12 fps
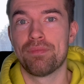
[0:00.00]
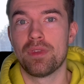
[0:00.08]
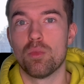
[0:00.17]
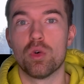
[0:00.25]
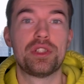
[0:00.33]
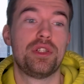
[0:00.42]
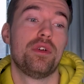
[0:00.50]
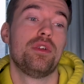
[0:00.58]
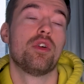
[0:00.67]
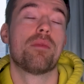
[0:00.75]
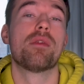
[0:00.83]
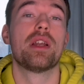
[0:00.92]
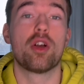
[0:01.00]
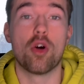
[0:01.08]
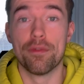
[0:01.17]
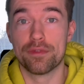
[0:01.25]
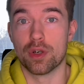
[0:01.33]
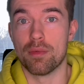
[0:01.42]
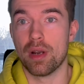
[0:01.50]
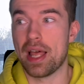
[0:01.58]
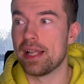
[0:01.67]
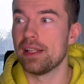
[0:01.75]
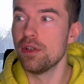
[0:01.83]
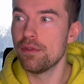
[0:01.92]
what you're normally comfortable
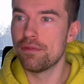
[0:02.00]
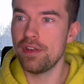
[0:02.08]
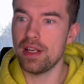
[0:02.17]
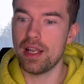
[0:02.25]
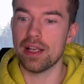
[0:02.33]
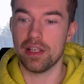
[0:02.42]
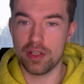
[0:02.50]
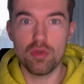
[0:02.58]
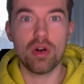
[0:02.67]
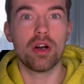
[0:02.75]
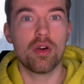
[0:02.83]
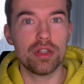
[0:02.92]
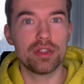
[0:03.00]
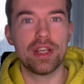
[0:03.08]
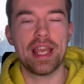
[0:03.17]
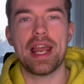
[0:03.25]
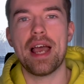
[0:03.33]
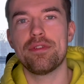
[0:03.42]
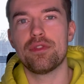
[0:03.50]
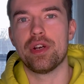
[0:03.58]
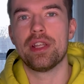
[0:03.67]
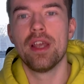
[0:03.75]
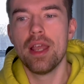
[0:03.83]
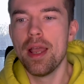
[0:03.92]
at, you feel like you are going to get after
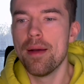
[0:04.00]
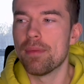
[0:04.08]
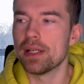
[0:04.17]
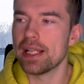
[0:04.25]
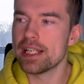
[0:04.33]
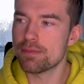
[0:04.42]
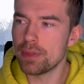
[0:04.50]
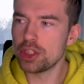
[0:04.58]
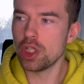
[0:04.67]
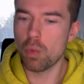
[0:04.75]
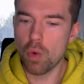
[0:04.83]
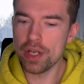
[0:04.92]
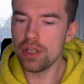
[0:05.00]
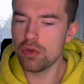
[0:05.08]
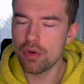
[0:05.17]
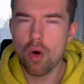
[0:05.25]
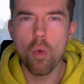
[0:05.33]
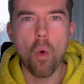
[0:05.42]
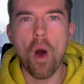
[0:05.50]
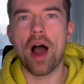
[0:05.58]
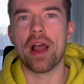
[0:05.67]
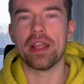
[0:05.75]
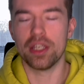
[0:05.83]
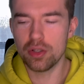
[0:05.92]
it. But especially when you know
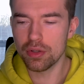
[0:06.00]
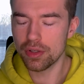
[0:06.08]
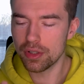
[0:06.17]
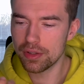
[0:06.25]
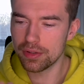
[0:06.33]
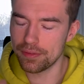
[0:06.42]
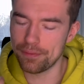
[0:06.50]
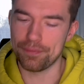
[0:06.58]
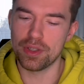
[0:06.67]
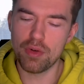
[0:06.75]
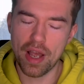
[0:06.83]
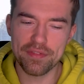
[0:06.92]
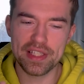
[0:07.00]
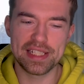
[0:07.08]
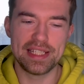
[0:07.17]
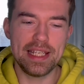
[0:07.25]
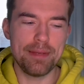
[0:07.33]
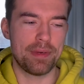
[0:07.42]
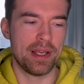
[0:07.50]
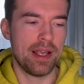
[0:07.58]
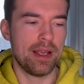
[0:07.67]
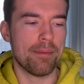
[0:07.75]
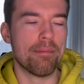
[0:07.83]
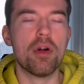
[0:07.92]
why, you have this deep
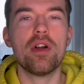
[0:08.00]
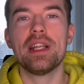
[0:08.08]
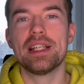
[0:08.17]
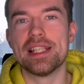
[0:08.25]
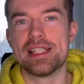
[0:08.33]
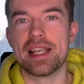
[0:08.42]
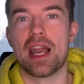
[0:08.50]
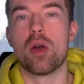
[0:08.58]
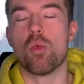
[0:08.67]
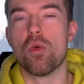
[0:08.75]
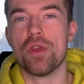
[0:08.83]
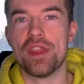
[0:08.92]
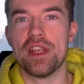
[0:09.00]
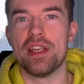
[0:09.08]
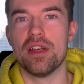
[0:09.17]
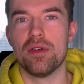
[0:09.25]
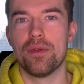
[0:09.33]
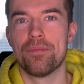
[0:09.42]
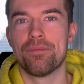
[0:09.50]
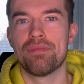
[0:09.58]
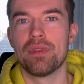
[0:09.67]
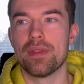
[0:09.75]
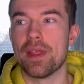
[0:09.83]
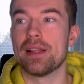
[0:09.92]
burning desire within you
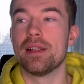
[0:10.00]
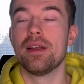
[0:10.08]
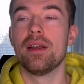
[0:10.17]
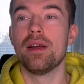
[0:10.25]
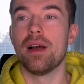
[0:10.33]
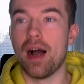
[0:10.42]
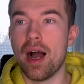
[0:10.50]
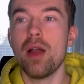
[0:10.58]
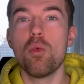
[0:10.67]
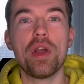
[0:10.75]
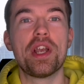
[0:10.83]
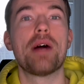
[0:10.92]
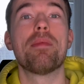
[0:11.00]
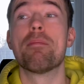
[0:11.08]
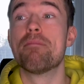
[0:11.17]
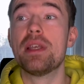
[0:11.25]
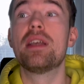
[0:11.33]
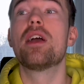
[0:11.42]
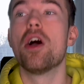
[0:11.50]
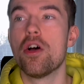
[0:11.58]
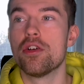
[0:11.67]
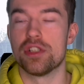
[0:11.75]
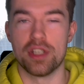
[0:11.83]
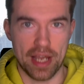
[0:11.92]
that I wake up
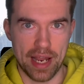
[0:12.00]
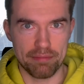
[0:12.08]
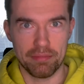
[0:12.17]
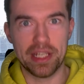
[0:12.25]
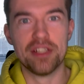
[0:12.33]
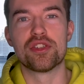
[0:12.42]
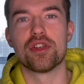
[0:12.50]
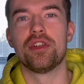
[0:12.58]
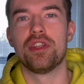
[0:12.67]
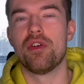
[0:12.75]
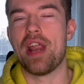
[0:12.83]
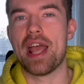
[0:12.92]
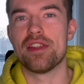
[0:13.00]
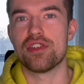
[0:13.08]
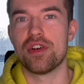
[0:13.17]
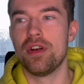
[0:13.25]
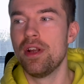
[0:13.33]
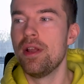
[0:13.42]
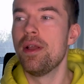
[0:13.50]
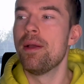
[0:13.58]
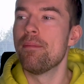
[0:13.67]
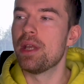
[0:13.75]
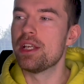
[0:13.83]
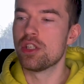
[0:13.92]
because, and insert your answer.
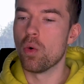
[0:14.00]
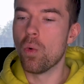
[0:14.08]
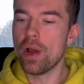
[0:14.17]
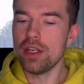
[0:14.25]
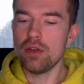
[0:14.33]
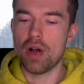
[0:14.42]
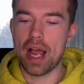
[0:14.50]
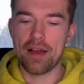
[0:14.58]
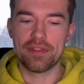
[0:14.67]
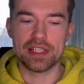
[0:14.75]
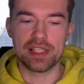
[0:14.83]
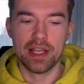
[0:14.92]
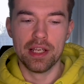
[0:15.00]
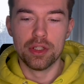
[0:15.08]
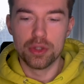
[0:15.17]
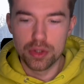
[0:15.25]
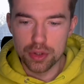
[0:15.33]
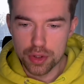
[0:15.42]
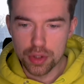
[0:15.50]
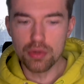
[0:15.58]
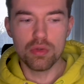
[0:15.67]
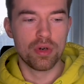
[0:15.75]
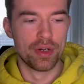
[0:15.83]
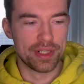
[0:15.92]
Because when you have this
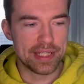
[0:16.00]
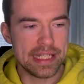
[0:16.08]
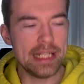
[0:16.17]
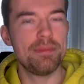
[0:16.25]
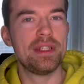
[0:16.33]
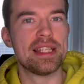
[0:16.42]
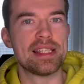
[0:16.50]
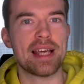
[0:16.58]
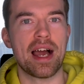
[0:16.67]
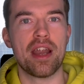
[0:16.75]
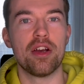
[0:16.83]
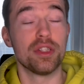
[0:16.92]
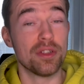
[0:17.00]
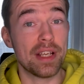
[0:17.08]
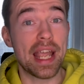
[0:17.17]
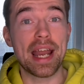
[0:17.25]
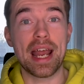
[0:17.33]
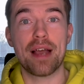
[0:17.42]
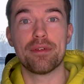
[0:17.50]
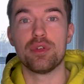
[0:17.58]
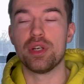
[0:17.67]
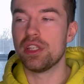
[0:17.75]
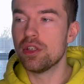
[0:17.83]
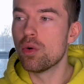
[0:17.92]
true deep desire to get after
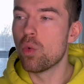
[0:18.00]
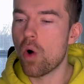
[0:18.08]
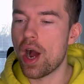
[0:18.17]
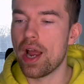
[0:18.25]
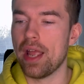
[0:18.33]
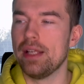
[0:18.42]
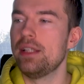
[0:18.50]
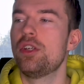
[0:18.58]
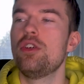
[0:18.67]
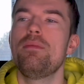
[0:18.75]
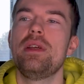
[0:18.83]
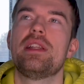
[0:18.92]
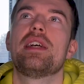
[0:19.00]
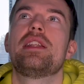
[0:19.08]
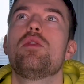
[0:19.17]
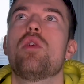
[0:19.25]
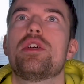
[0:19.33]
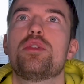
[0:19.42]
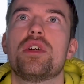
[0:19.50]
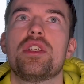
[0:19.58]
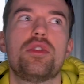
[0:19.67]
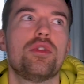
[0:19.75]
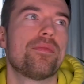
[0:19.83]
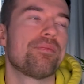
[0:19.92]
it, your why, it could be that you are trying
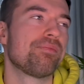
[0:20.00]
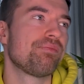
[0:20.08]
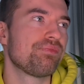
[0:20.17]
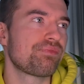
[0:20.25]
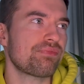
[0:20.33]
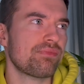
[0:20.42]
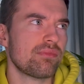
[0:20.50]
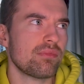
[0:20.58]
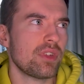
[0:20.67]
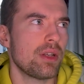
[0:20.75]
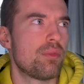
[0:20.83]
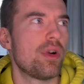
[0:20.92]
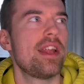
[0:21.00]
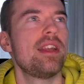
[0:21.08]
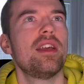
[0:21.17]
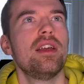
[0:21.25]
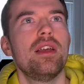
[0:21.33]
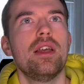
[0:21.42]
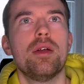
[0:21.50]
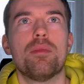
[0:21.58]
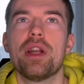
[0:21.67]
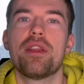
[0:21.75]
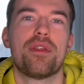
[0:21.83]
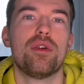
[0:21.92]
to break
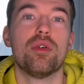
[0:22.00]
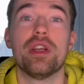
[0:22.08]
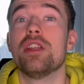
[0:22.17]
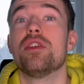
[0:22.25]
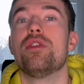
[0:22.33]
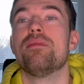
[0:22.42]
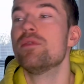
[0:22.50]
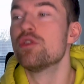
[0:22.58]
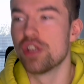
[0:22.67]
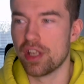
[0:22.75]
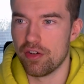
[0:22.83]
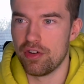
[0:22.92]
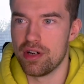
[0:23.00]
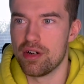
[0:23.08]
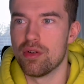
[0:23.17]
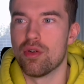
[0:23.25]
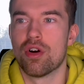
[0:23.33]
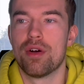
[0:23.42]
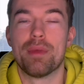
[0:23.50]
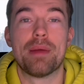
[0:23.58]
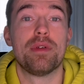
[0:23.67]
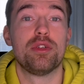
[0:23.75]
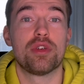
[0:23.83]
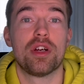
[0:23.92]
through in your music career, or
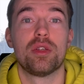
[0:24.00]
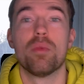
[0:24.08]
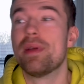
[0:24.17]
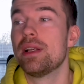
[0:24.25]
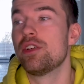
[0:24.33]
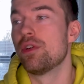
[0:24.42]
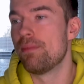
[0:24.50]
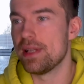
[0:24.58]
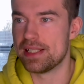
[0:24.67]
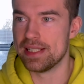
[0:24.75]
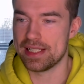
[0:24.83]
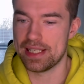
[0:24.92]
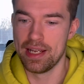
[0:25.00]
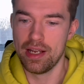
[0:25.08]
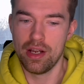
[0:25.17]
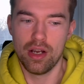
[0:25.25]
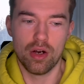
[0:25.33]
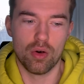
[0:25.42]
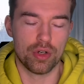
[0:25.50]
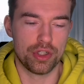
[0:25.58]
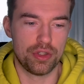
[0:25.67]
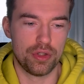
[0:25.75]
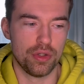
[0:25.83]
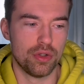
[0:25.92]
maybe try to build your business, or
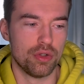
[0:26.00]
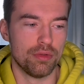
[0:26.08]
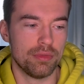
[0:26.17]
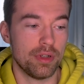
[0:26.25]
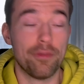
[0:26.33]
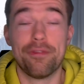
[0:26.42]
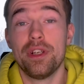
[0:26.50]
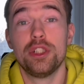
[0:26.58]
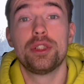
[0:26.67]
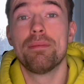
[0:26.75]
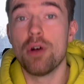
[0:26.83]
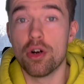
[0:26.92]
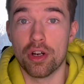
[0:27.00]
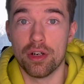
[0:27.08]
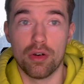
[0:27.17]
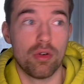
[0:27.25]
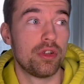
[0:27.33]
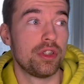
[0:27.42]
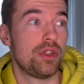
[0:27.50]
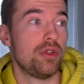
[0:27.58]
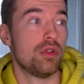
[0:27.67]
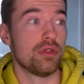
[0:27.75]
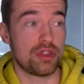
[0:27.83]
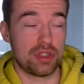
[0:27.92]
to finish a book, or
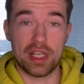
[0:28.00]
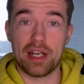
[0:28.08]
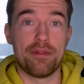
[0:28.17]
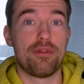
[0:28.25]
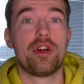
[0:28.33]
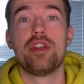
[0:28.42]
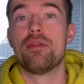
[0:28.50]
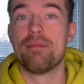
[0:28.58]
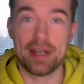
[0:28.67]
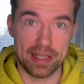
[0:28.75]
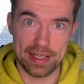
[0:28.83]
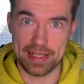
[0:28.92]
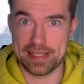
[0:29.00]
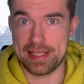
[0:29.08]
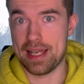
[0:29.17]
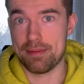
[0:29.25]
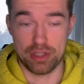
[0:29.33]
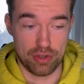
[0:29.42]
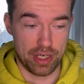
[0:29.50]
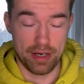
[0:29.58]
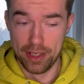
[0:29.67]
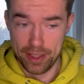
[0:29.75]
to study for your medical exams, or